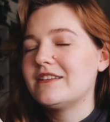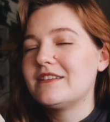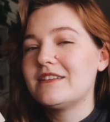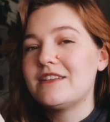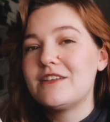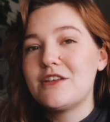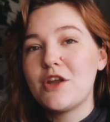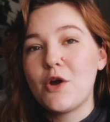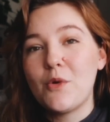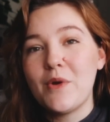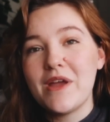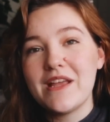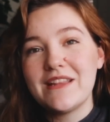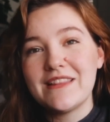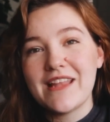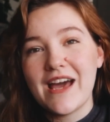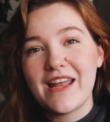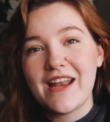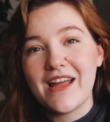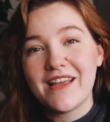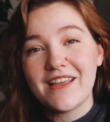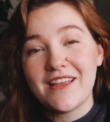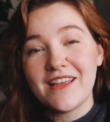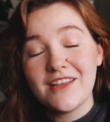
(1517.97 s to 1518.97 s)
knowing that
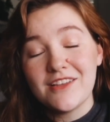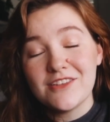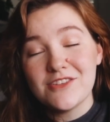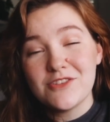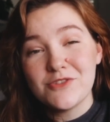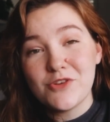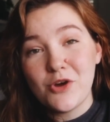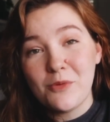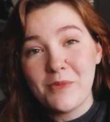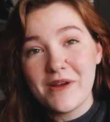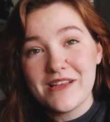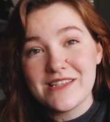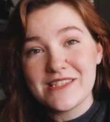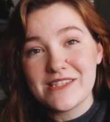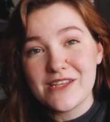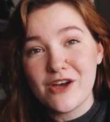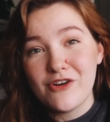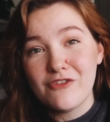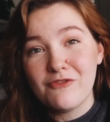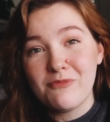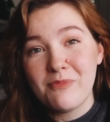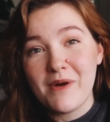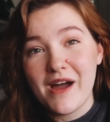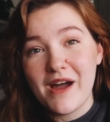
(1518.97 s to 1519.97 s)
I can console
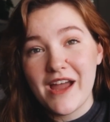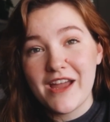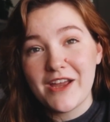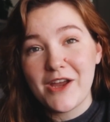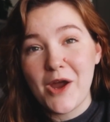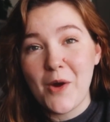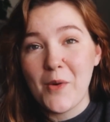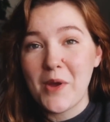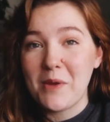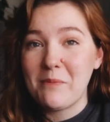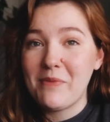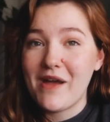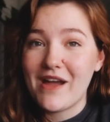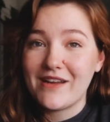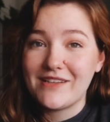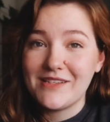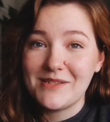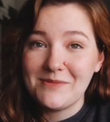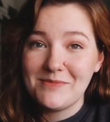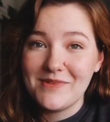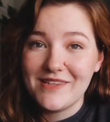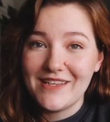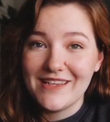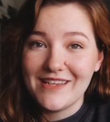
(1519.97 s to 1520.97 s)
myself by going back to
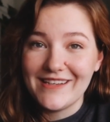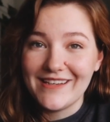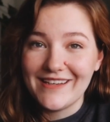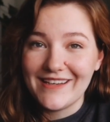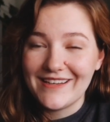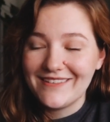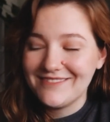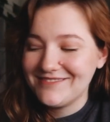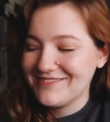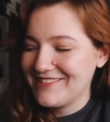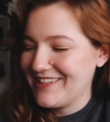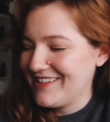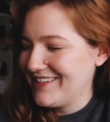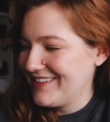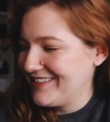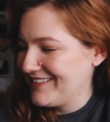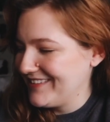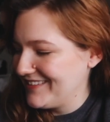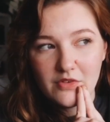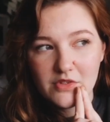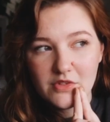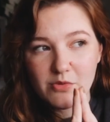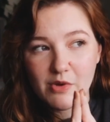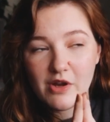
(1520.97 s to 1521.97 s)
the beginning.
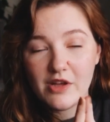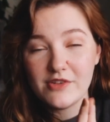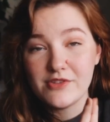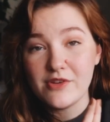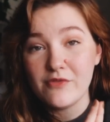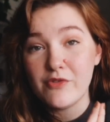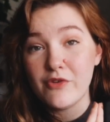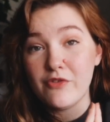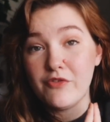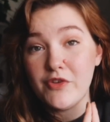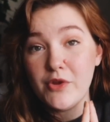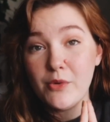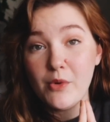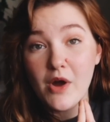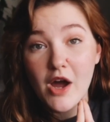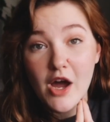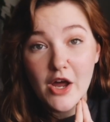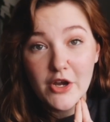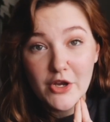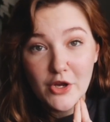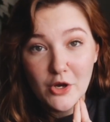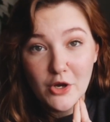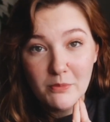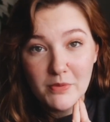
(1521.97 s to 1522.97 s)
So I also have a few
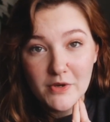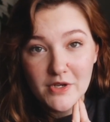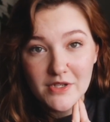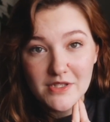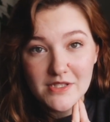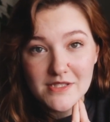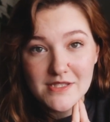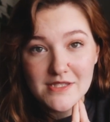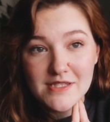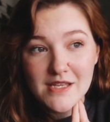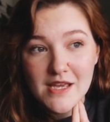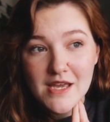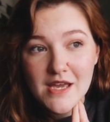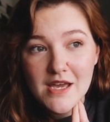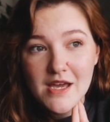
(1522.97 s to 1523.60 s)
audiobooks.